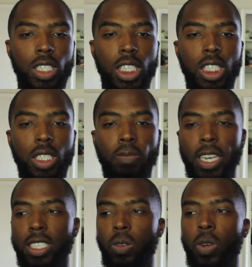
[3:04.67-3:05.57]
She just
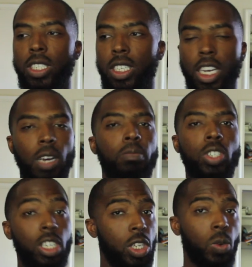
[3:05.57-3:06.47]
basically wanted to come
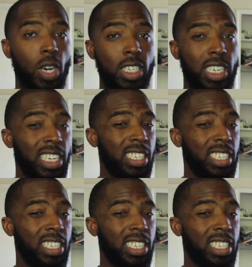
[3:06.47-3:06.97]
to the U.S.